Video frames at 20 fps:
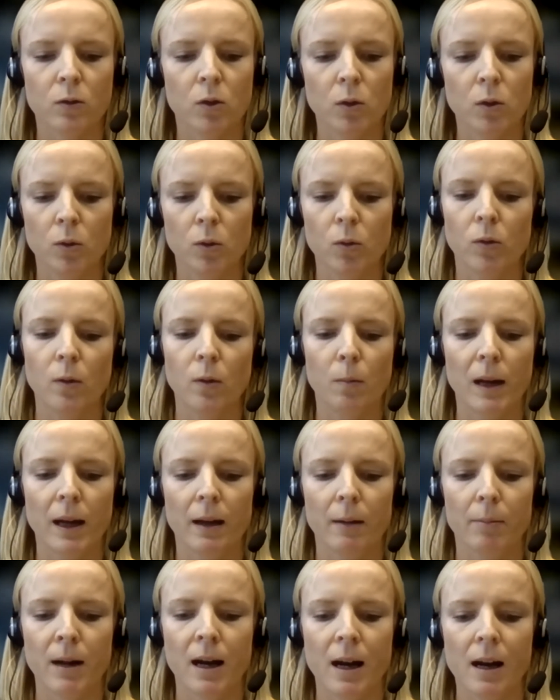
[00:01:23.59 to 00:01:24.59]
to the
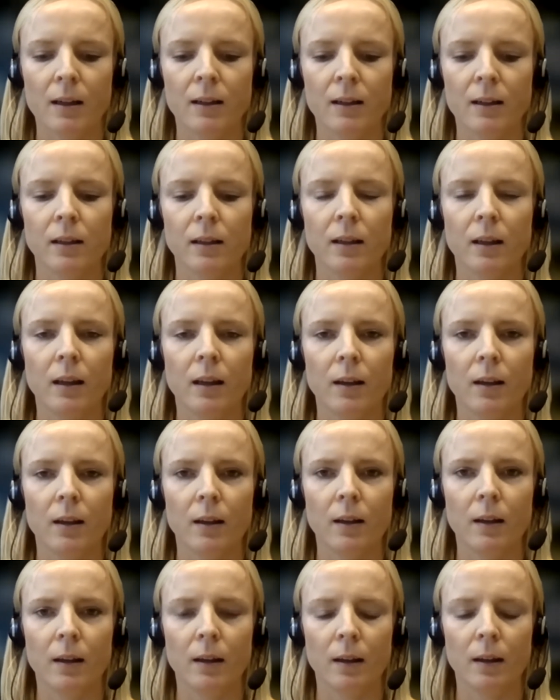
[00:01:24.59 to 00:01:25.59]
black market
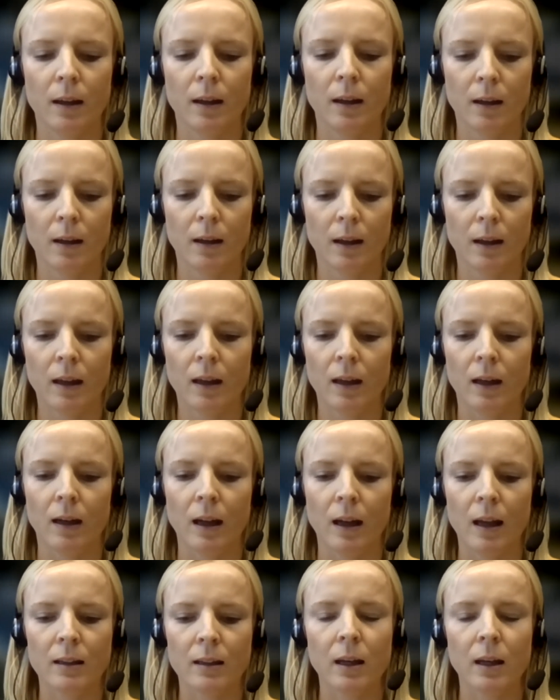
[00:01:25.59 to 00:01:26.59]

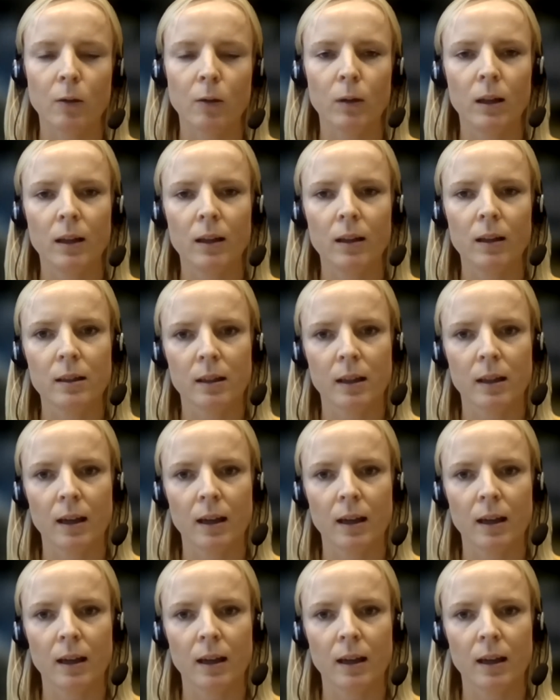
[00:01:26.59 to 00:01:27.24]
in antiquities,